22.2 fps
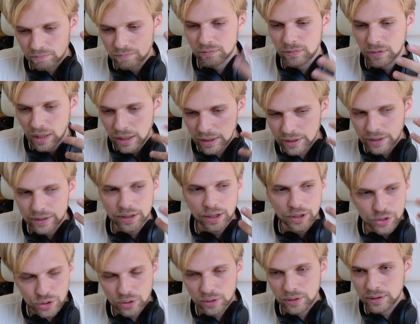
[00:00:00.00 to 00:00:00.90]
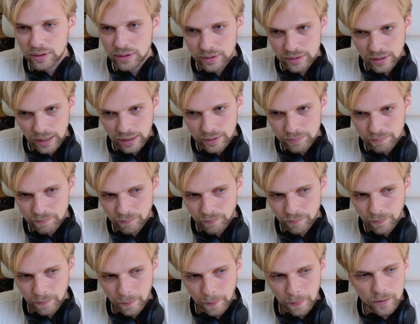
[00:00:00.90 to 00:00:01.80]
architectural design,
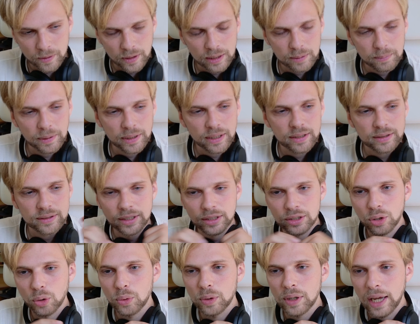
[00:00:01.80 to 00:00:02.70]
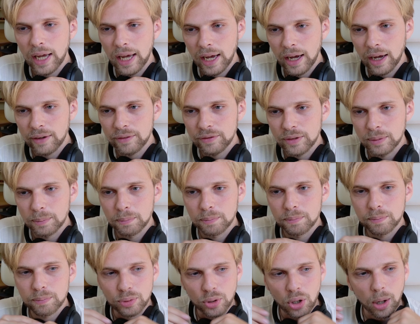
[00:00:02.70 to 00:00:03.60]
right? Because they don't have a
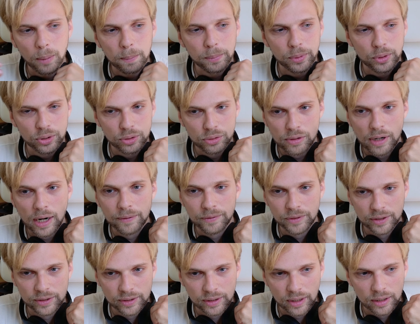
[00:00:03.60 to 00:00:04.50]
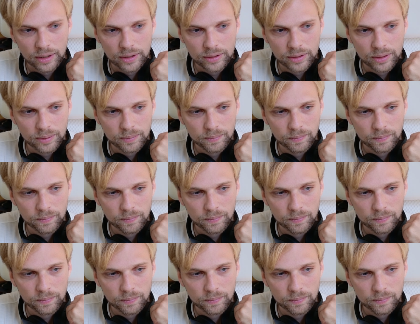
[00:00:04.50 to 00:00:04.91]
proper graphics card.